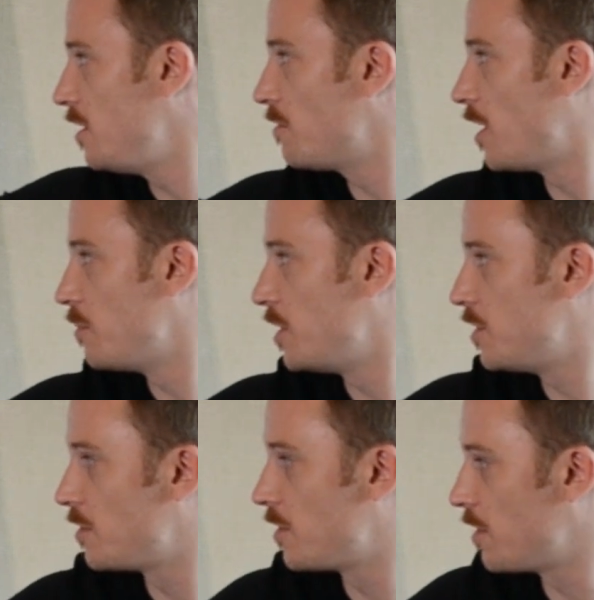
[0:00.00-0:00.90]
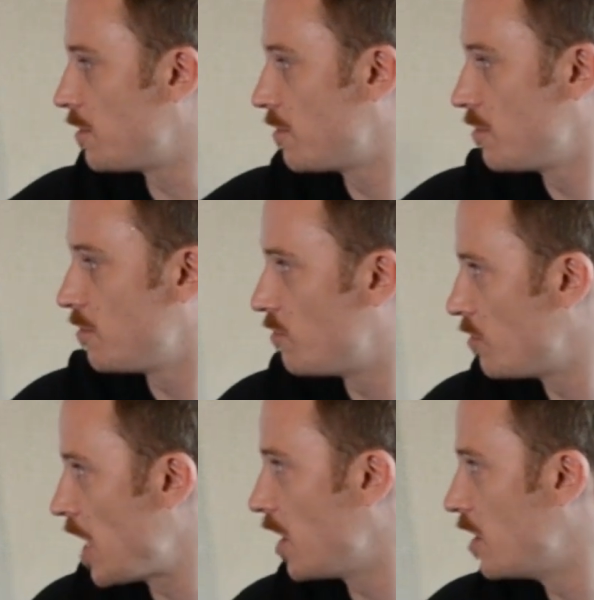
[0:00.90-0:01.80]
E flat major, they're
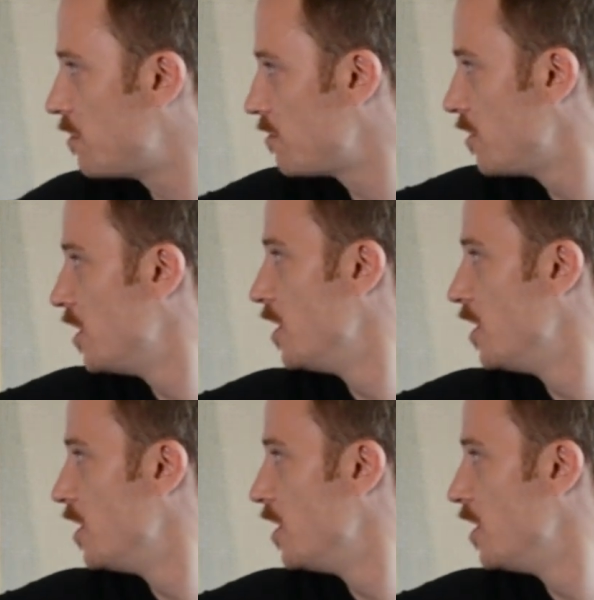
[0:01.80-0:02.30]
relative.